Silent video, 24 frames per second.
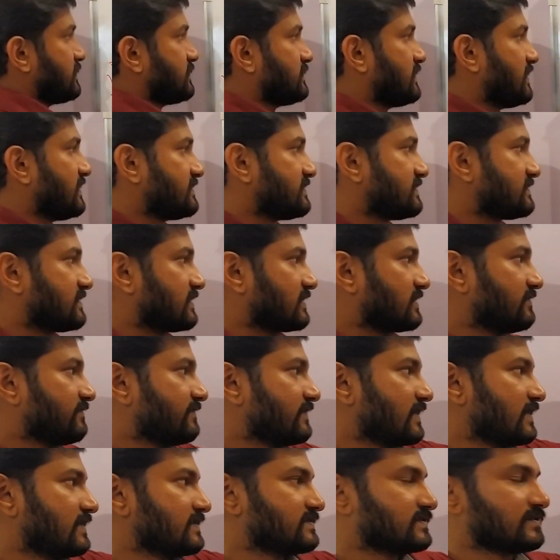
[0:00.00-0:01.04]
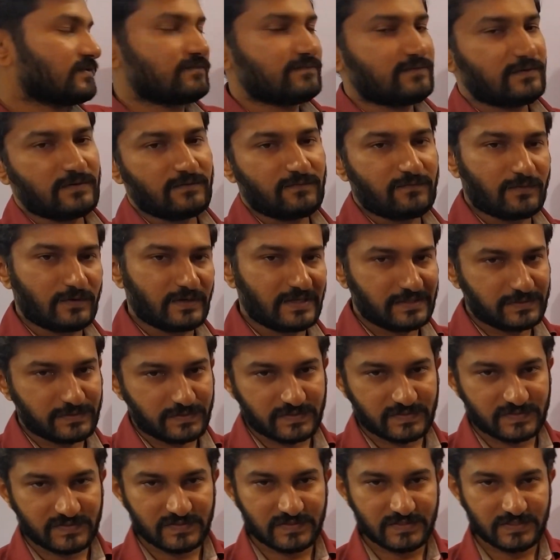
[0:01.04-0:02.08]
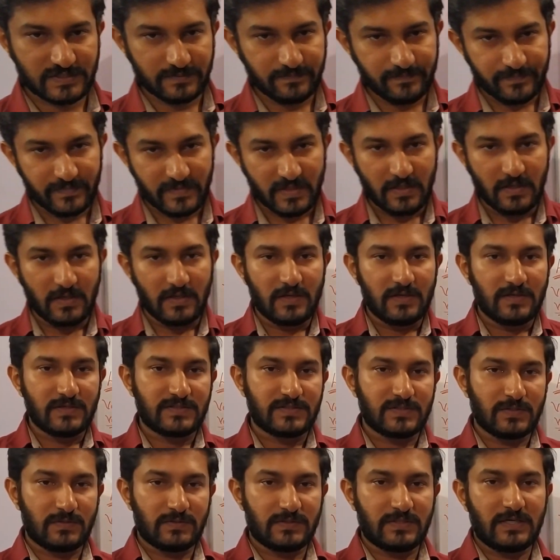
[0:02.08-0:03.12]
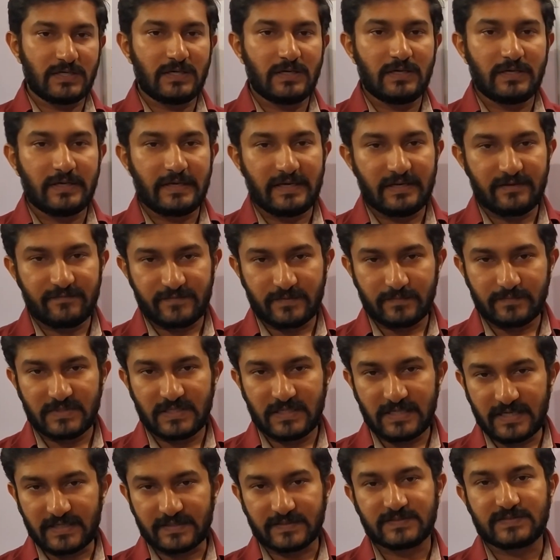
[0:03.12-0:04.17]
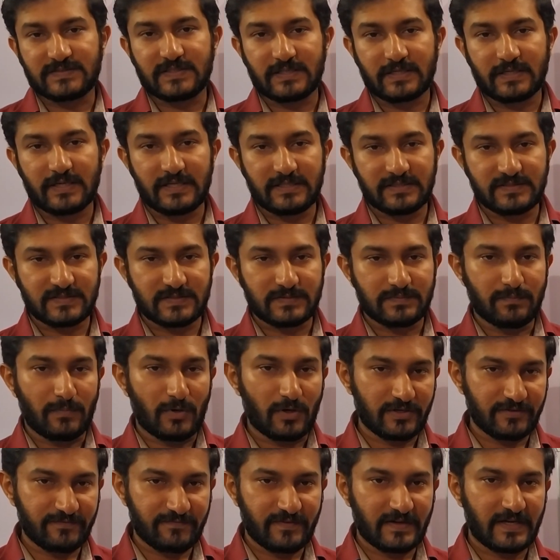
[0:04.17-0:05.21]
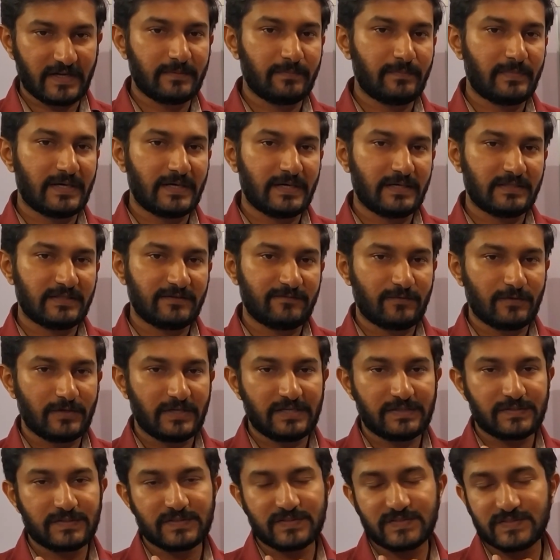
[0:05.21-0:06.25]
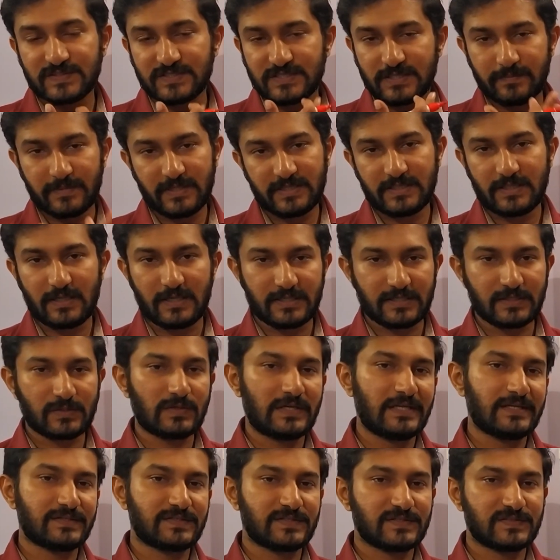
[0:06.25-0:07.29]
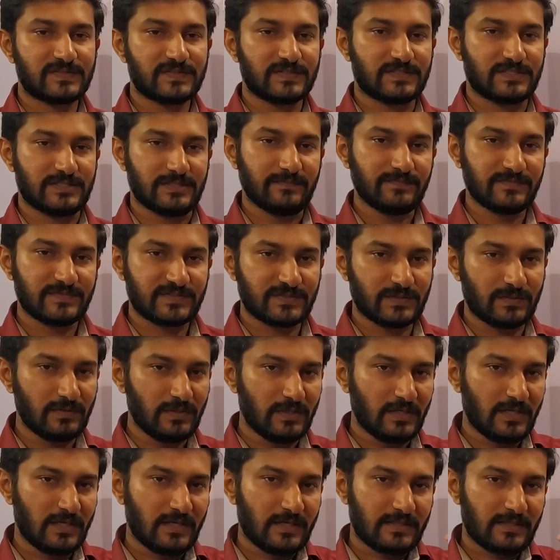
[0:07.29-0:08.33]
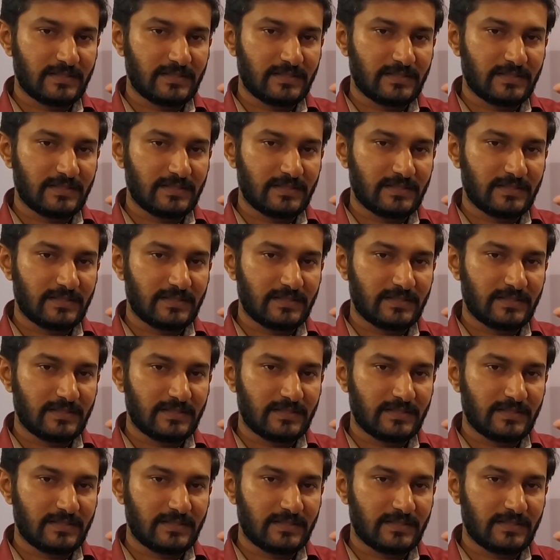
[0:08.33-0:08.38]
so that's the significance of phonatory system. So the air from the lungs gets modified by the phonatory system and the articulatory system. So